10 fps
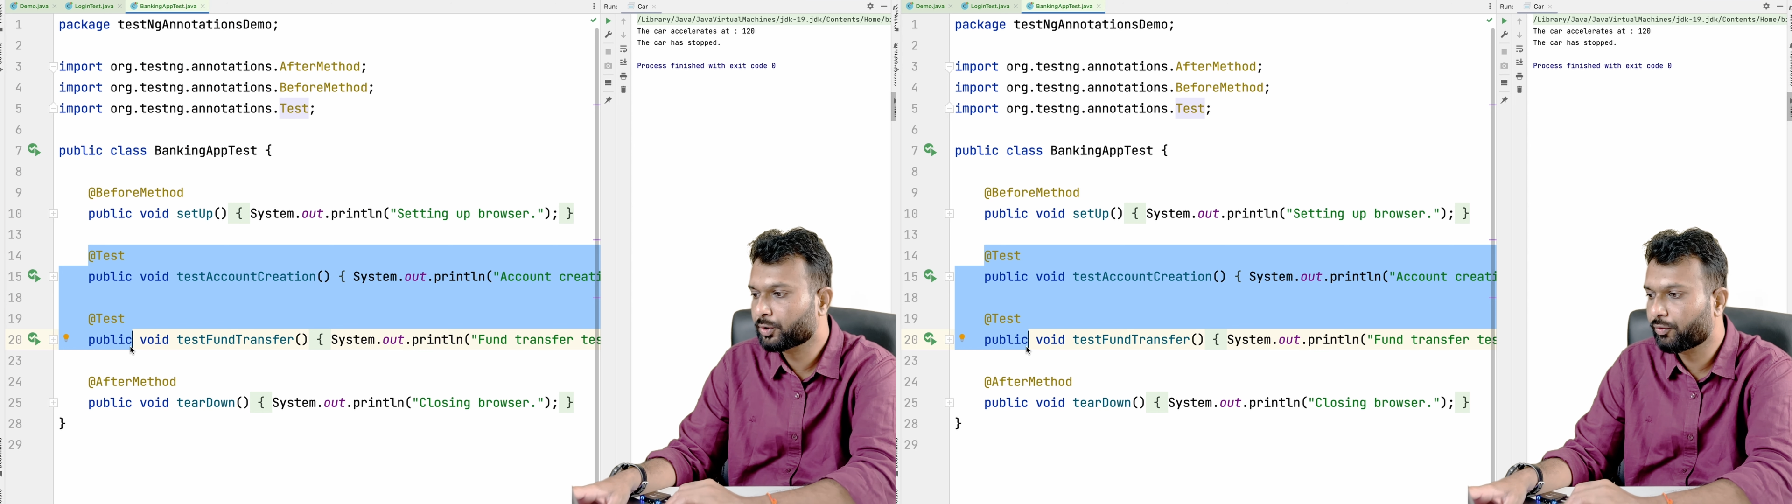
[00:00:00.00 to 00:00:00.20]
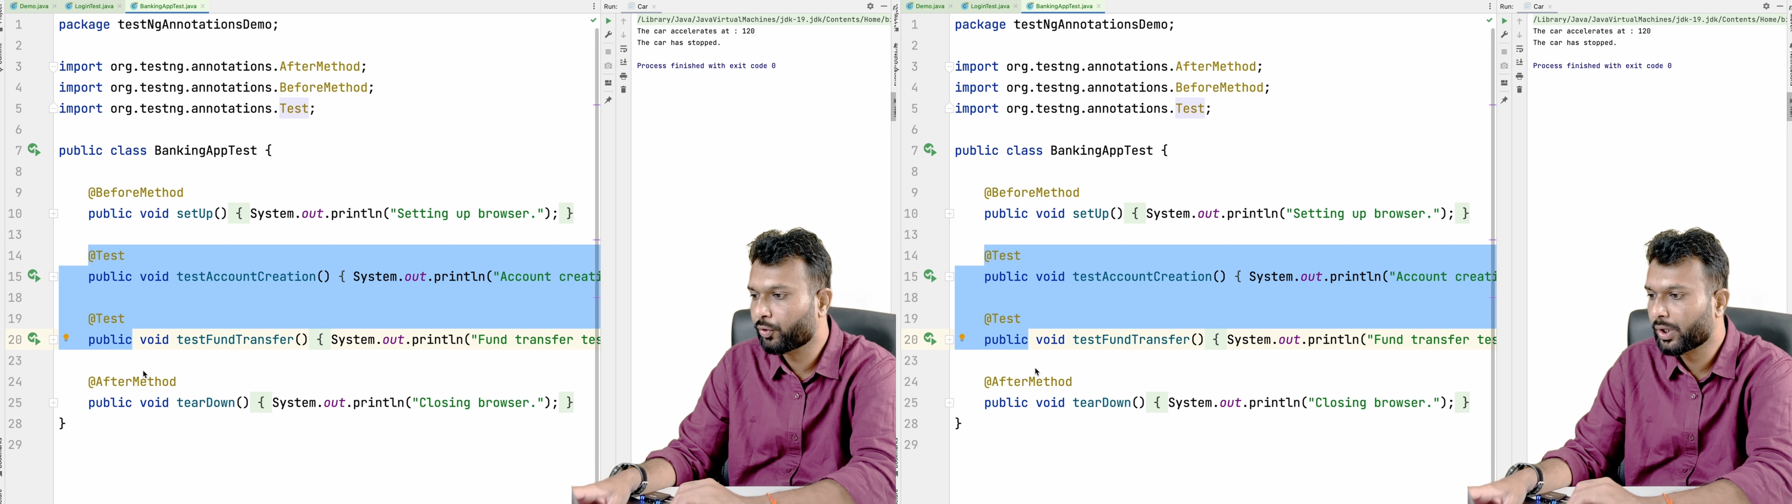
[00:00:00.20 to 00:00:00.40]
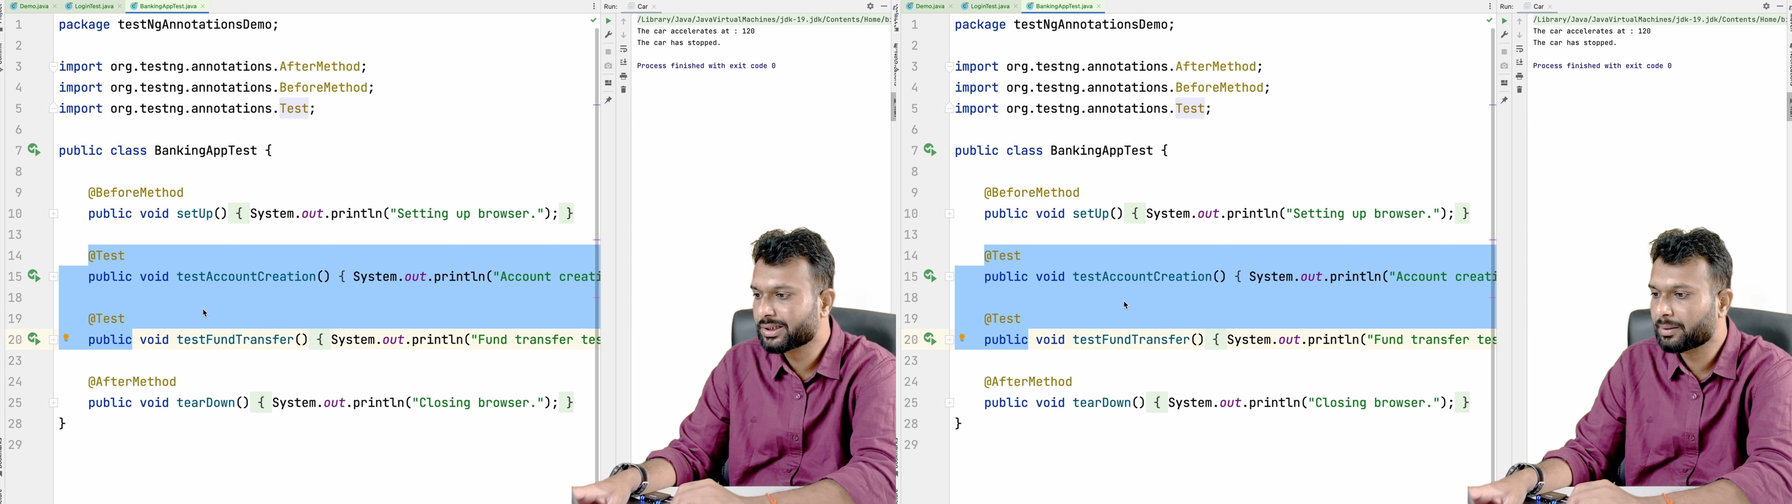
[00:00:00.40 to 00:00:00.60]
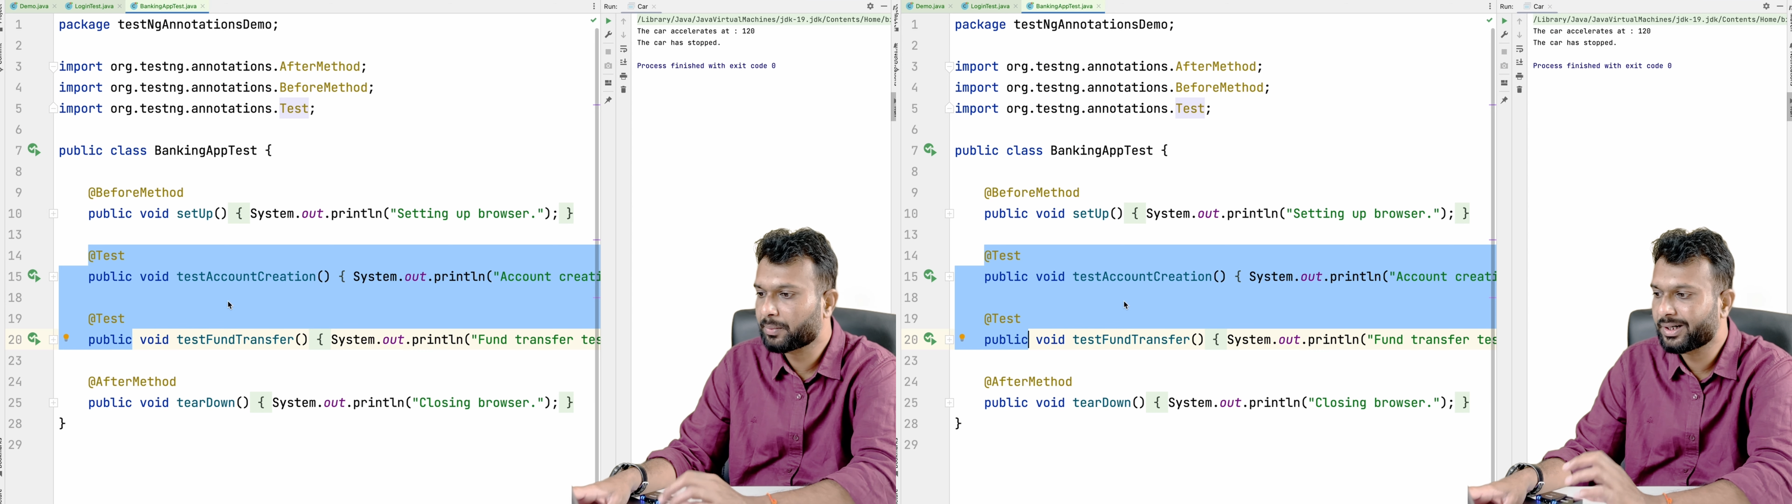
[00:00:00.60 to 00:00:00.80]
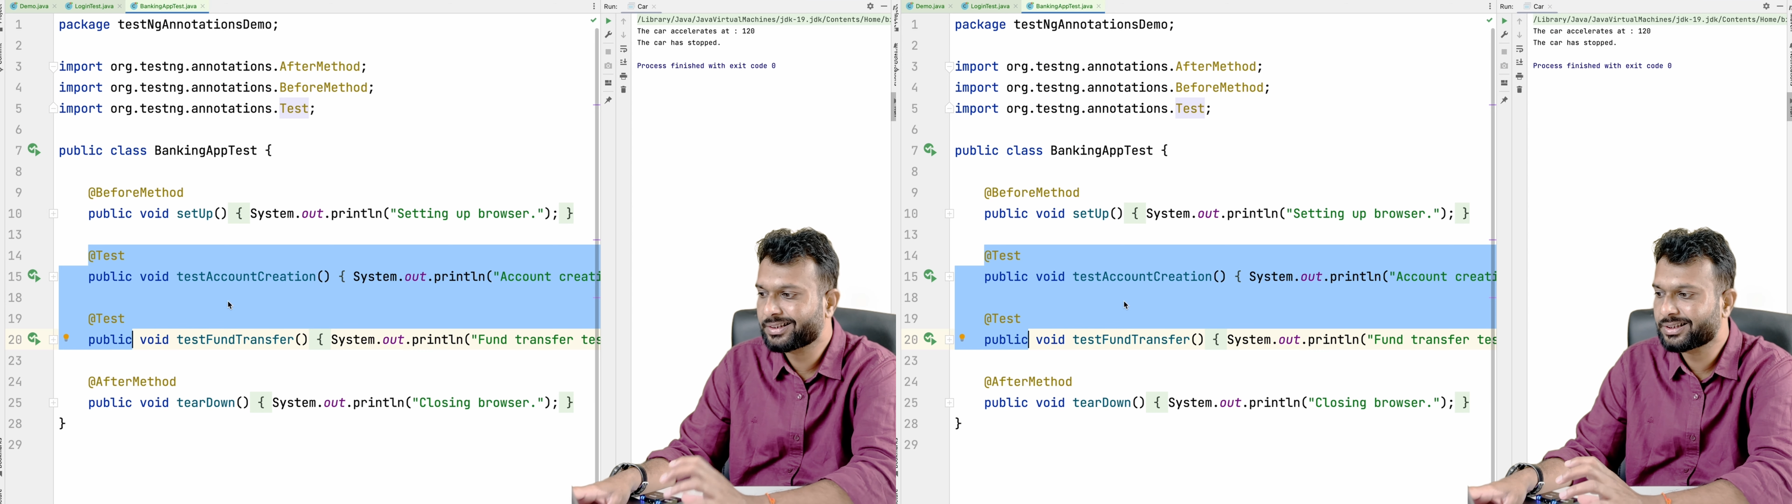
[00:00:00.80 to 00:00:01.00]
So for example,
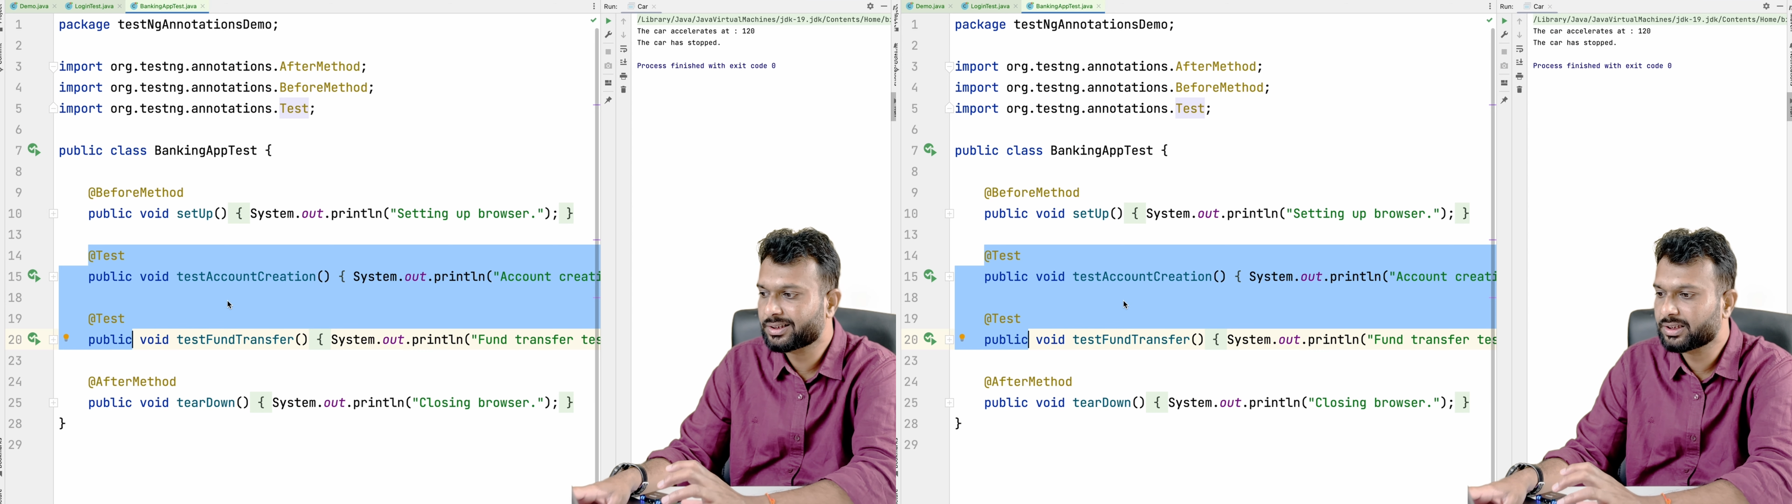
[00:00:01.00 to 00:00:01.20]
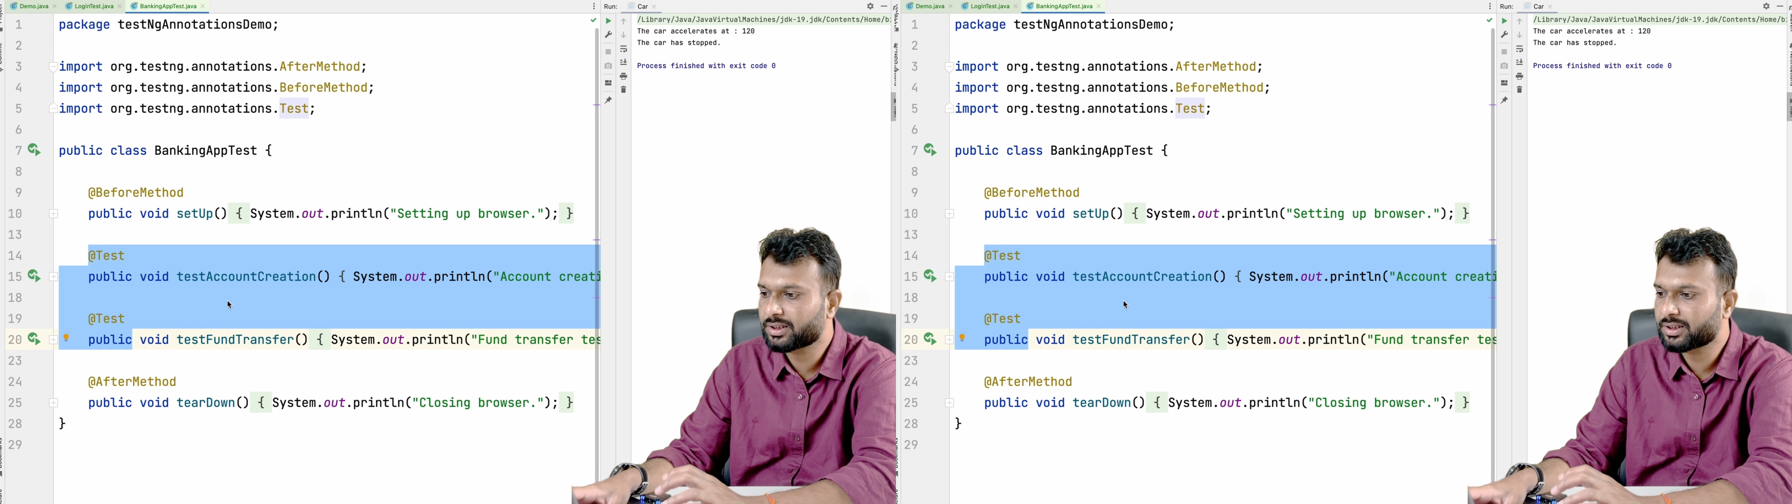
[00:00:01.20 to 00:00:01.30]
let's say there